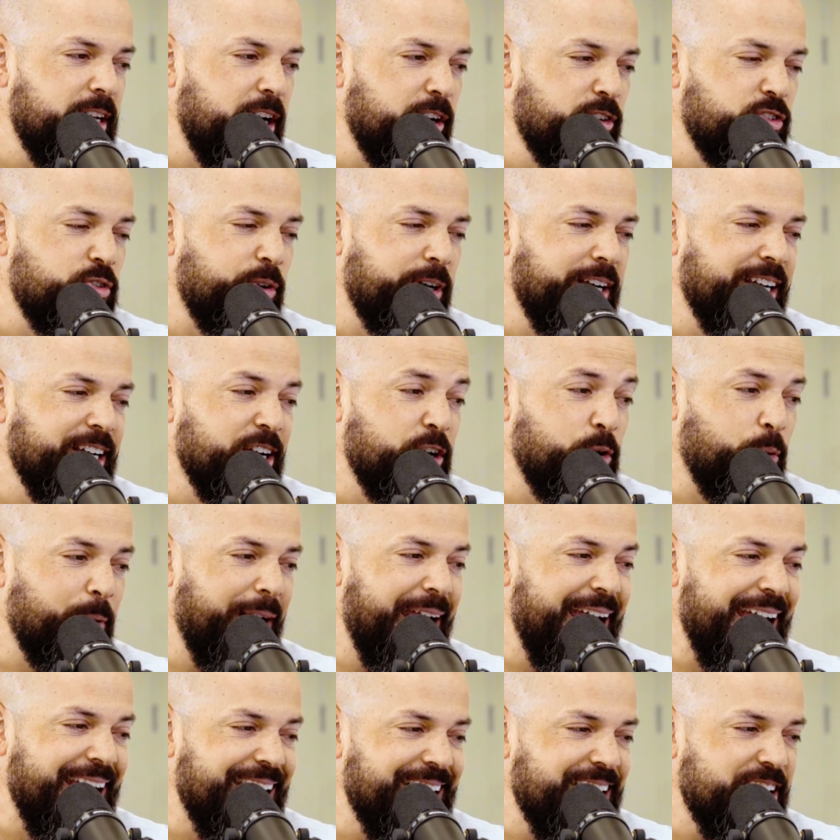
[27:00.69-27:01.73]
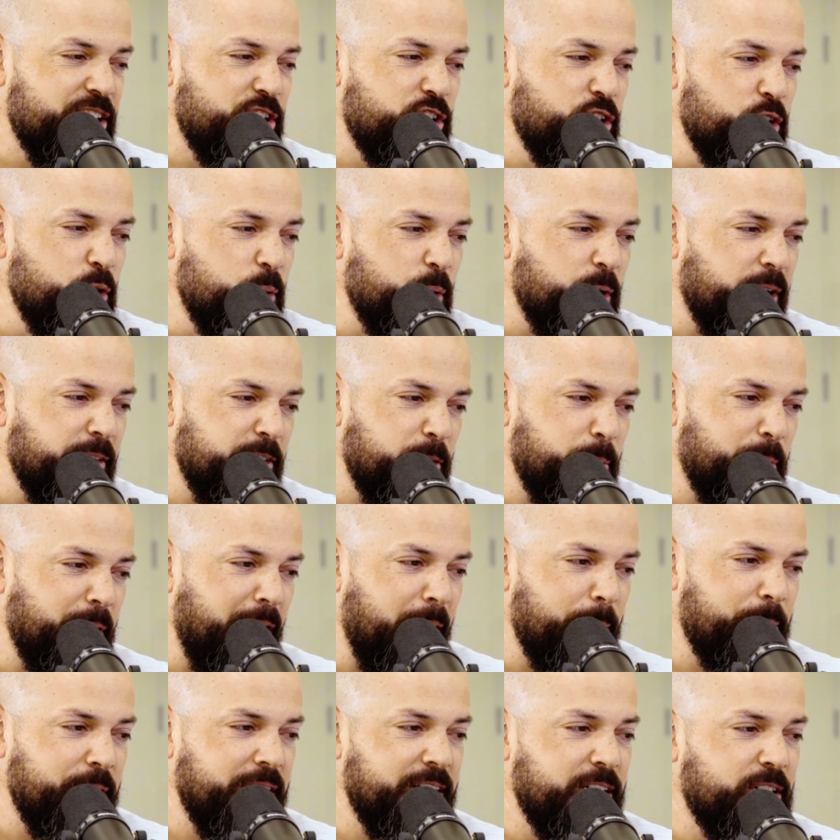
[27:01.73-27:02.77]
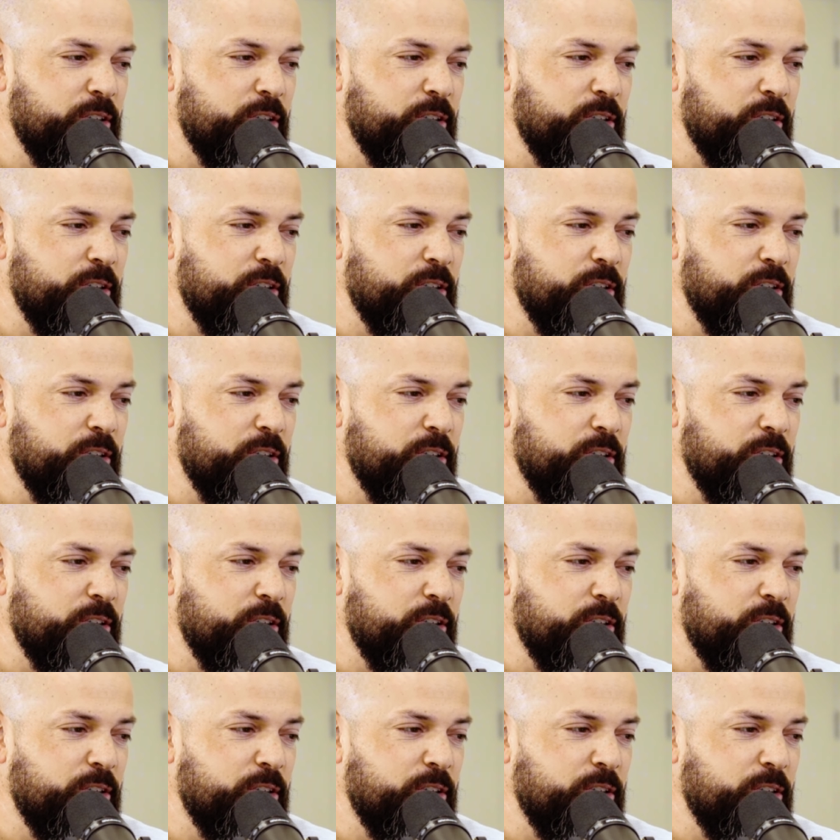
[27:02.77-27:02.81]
tour of the property,